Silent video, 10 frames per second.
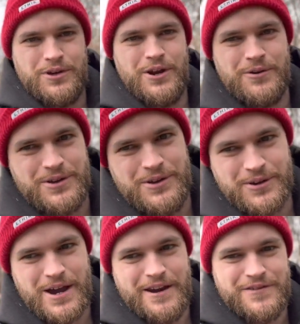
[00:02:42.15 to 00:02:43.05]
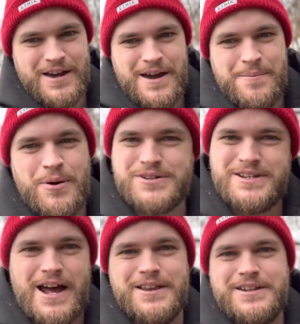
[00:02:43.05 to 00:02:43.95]
You know, your kind of
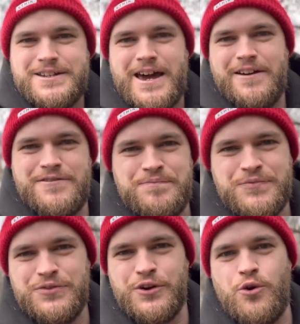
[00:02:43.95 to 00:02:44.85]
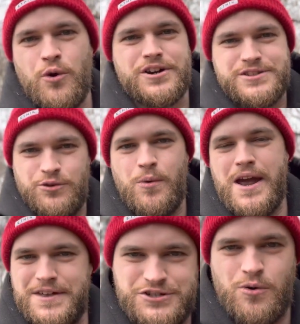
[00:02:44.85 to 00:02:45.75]
personality, kind of the quirks and the
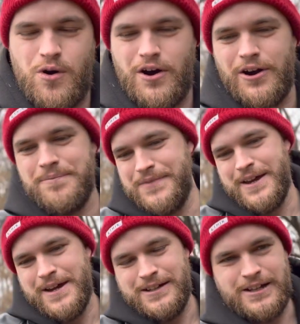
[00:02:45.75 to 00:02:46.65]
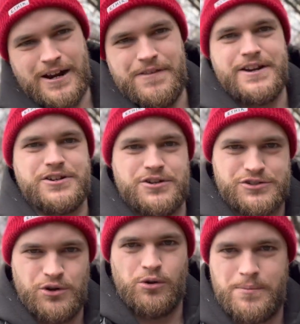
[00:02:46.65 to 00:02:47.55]
way that you are, a lot of that is our
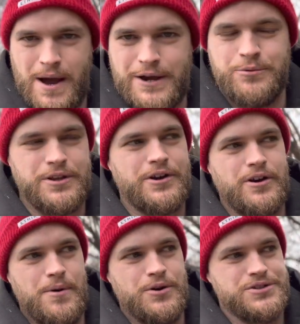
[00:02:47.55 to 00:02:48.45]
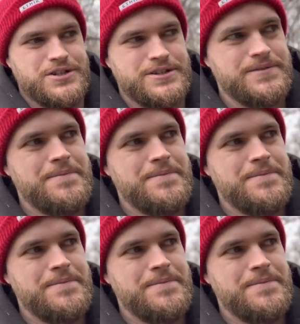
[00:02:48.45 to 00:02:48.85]
soul, our mind, will, and our emotion.